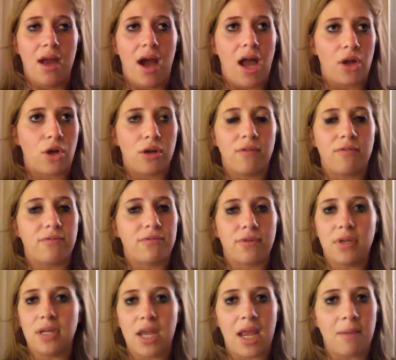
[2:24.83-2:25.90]
I could
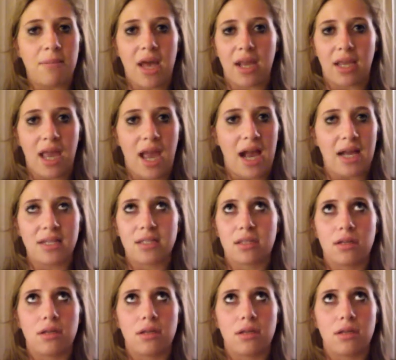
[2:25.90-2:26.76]
have named that cat